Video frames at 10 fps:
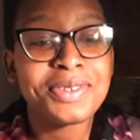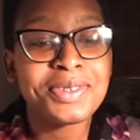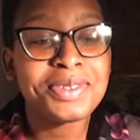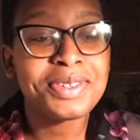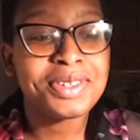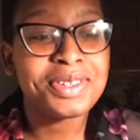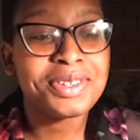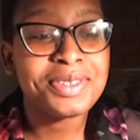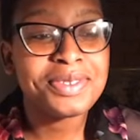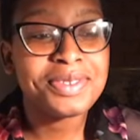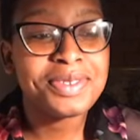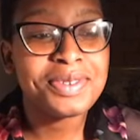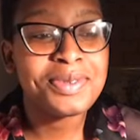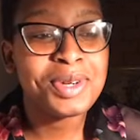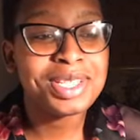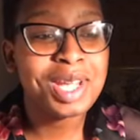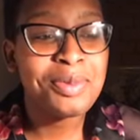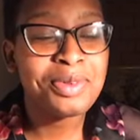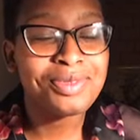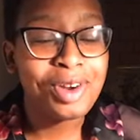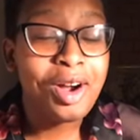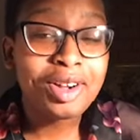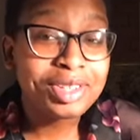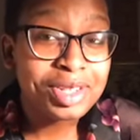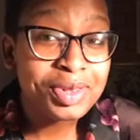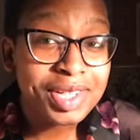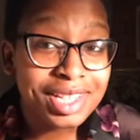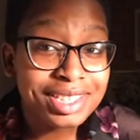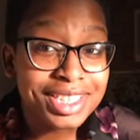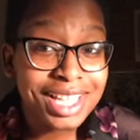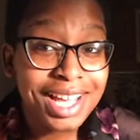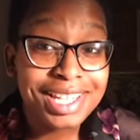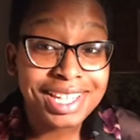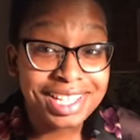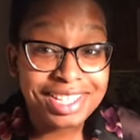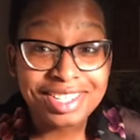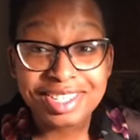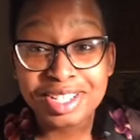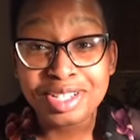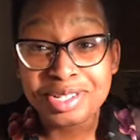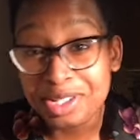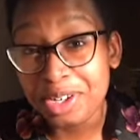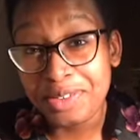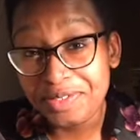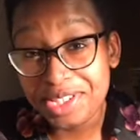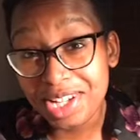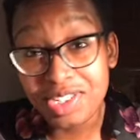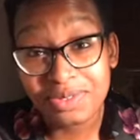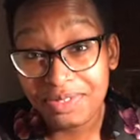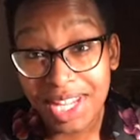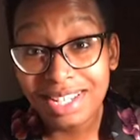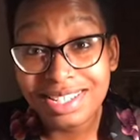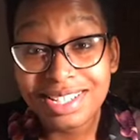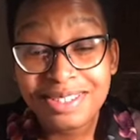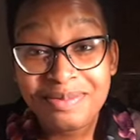or what type of wrongdoings I did to deserve such a fate.